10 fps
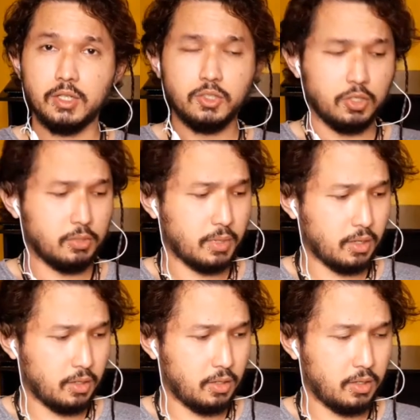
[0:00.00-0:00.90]
It's also
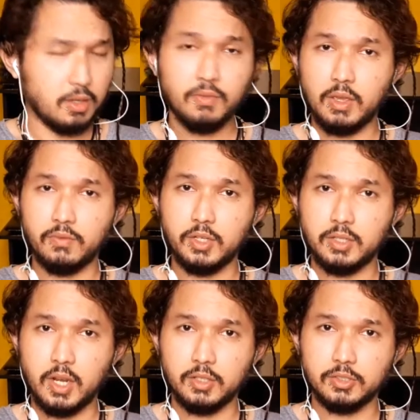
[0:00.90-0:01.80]
my favorite
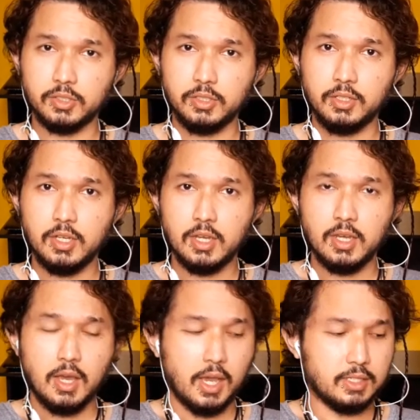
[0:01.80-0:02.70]
character
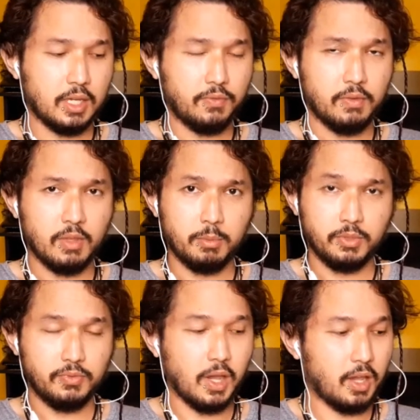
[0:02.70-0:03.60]
aside from number
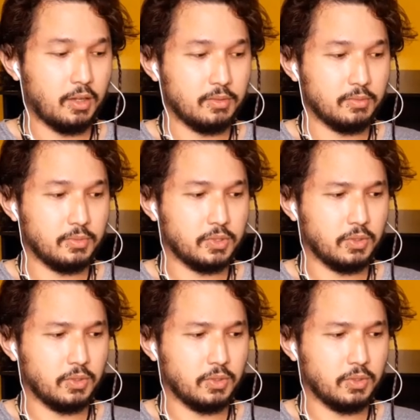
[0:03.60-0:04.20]
5.